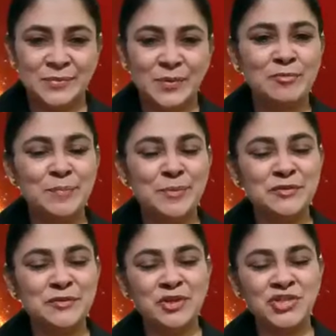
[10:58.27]
One more
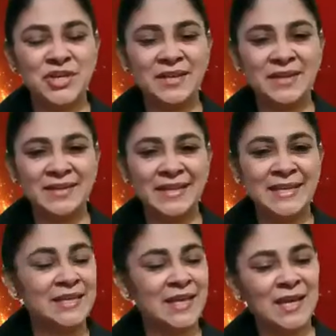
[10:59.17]
beautiful sharing.
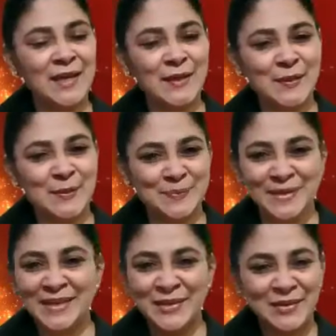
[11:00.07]

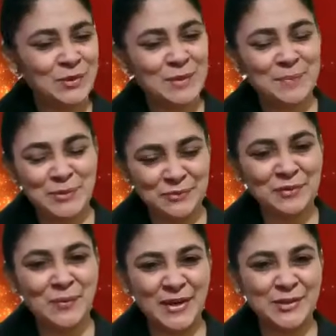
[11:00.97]
What a
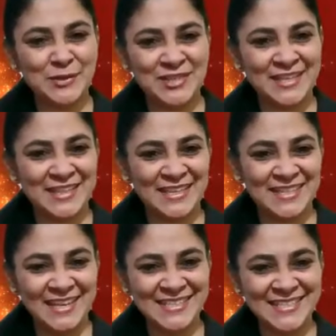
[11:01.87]
beautiful way to share that,
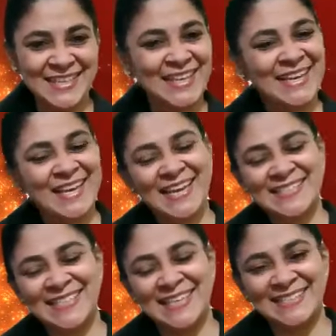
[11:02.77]
right?
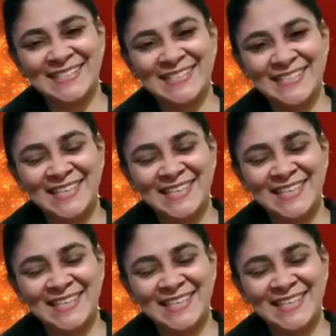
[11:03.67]
Excellent.